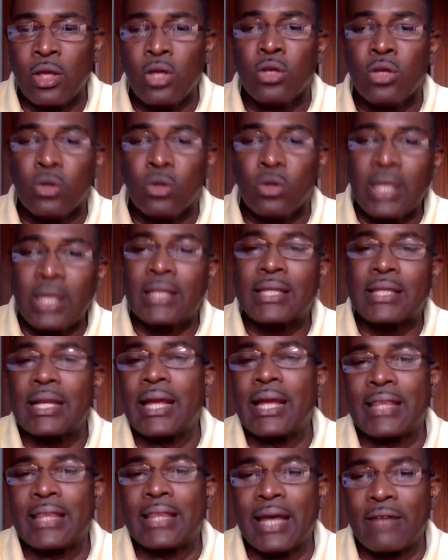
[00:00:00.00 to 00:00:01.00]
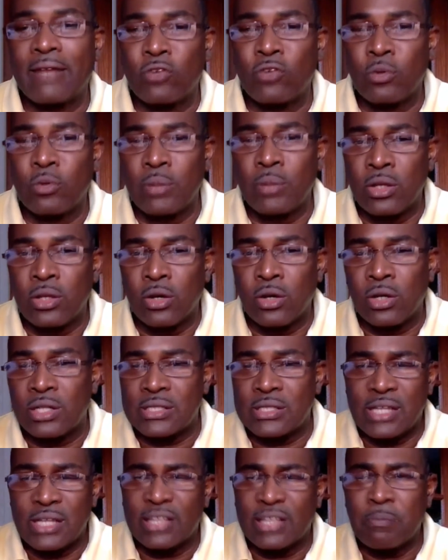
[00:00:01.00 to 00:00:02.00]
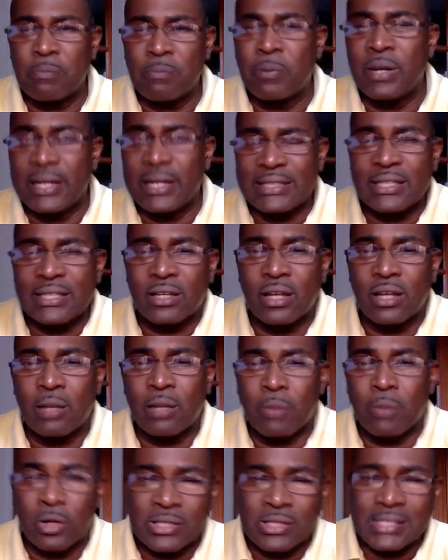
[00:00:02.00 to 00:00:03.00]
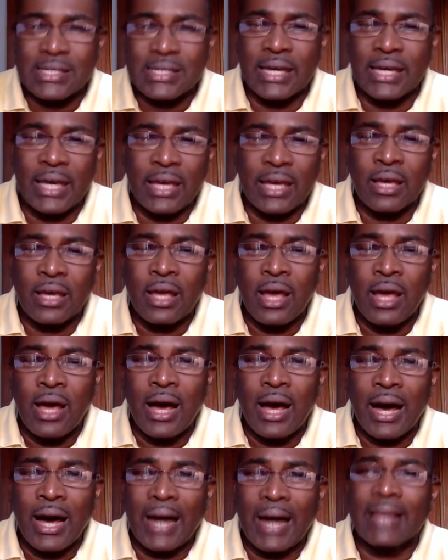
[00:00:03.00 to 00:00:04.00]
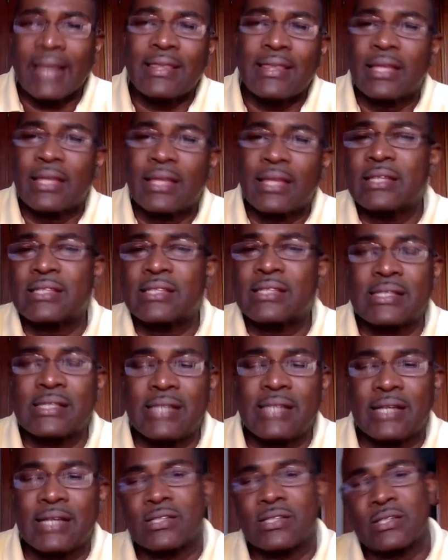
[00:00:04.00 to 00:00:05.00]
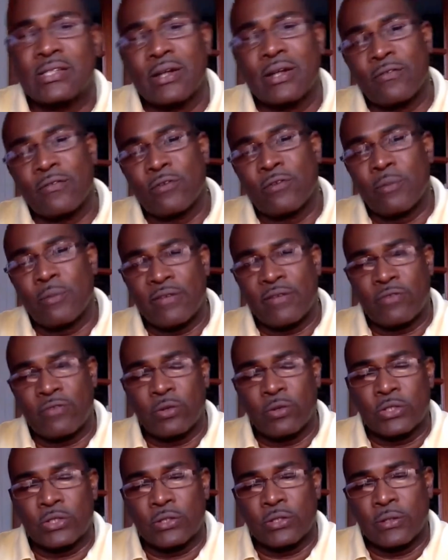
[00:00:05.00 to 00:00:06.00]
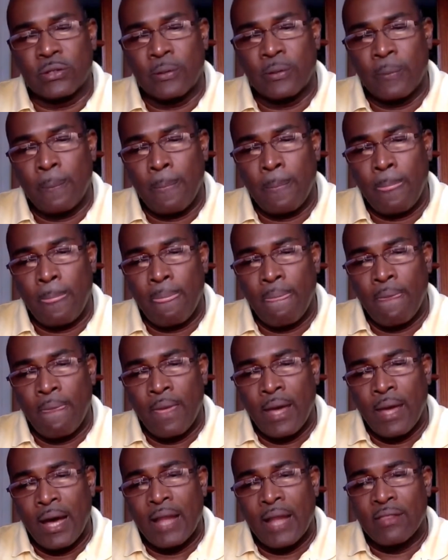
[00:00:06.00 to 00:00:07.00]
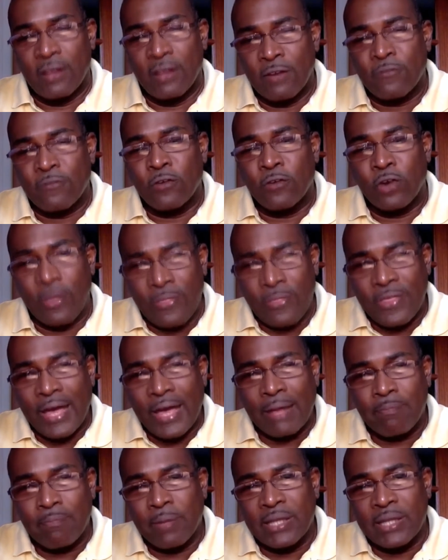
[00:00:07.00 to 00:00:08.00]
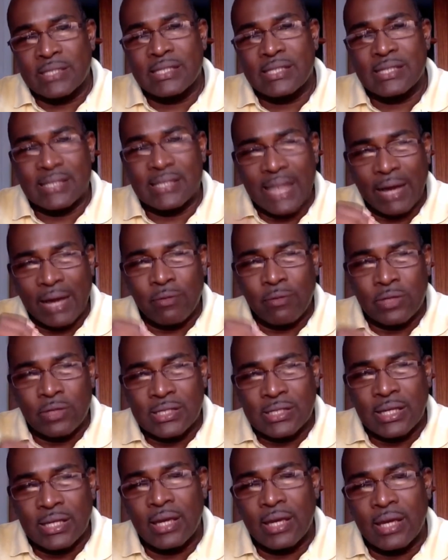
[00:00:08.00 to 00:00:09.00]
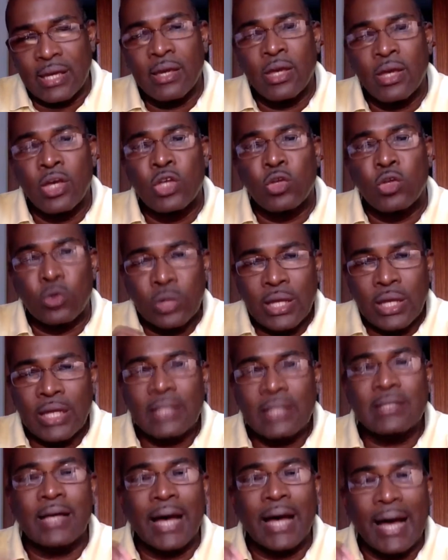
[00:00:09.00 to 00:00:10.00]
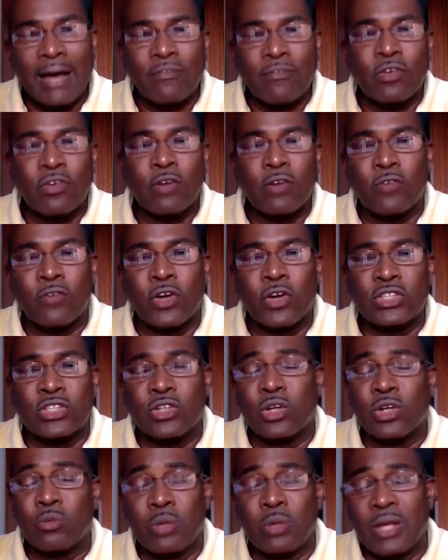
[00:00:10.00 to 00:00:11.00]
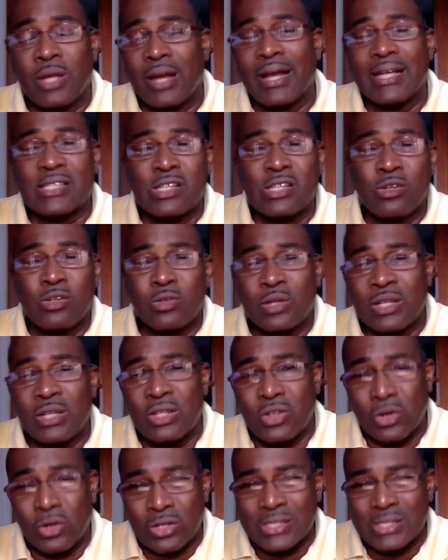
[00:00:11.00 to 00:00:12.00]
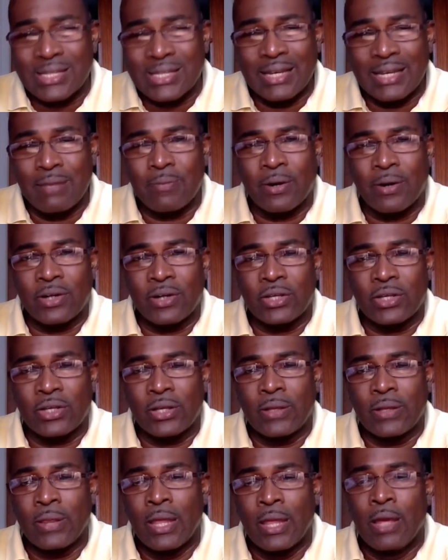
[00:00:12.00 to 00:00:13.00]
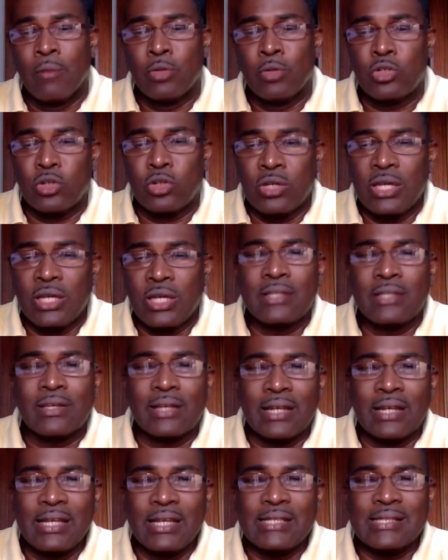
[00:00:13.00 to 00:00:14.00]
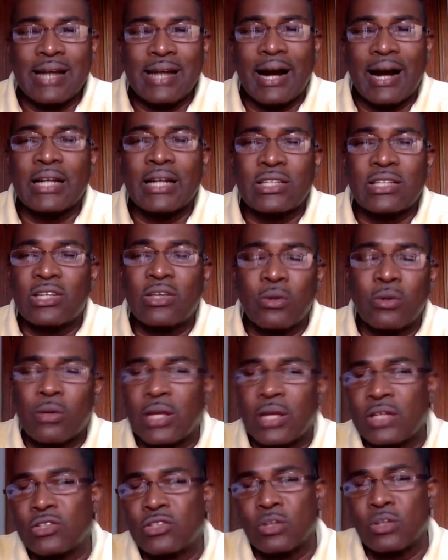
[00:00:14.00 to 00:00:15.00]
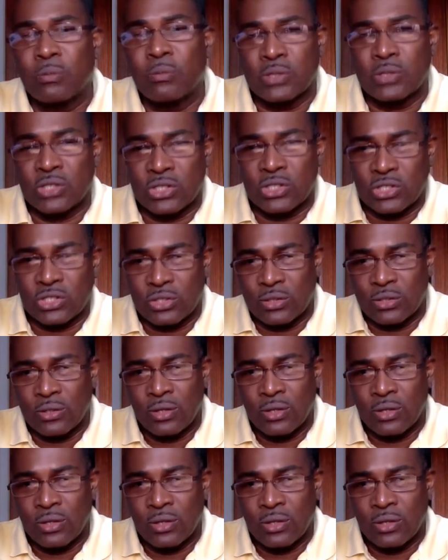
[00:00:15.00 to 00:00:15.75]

you need to let that view be known. There's nothing political about saying, I think this is necessary for my future. Mm-hmm. And therefore, on that basis, I would say you need to have your voice heard. We're not asking you to endorse any party, but you need to at least articulate your position